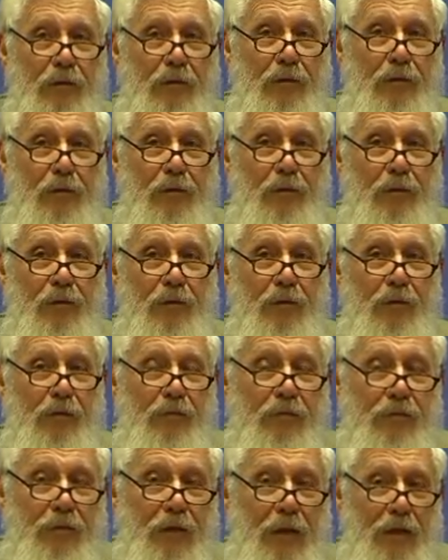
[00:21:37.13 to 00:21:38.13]
they'll
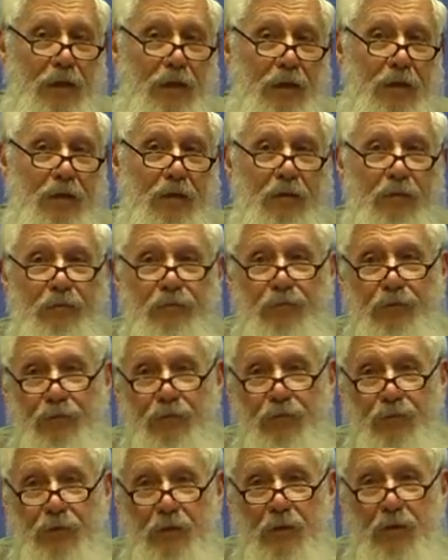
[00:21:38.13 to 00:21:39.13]
stay here
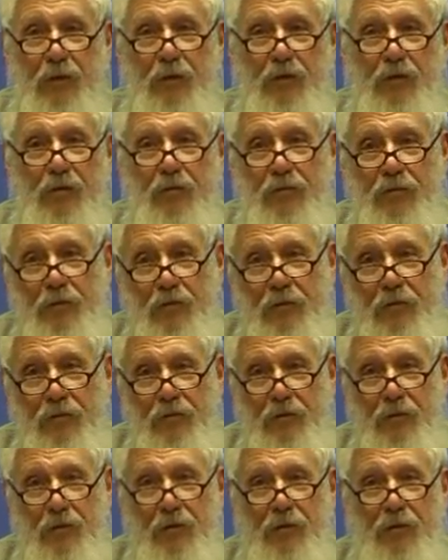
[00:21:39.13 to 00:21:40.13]
50,
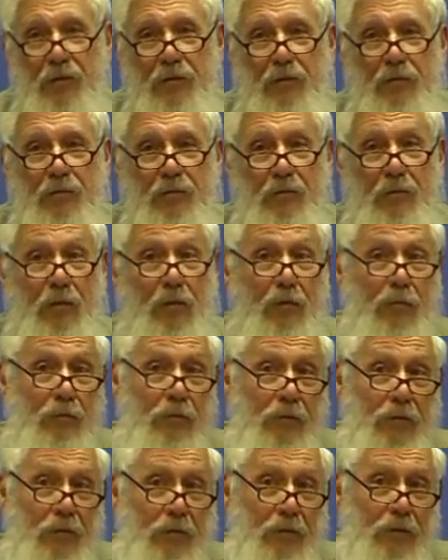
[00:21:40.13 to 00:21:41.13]
60 years,
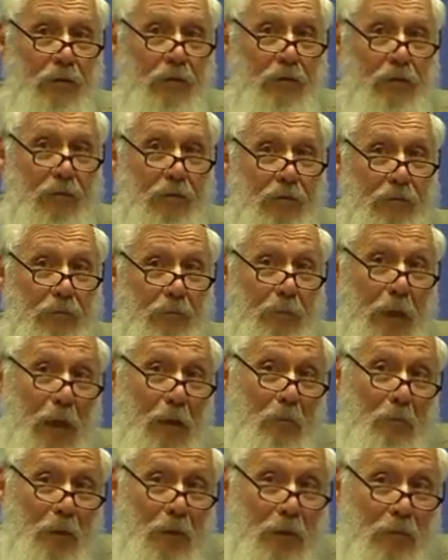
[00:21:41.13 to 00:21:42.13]
100 years,
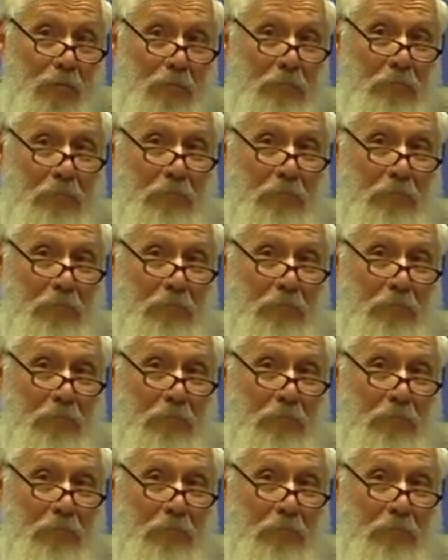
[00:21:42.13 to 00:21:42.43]
maybe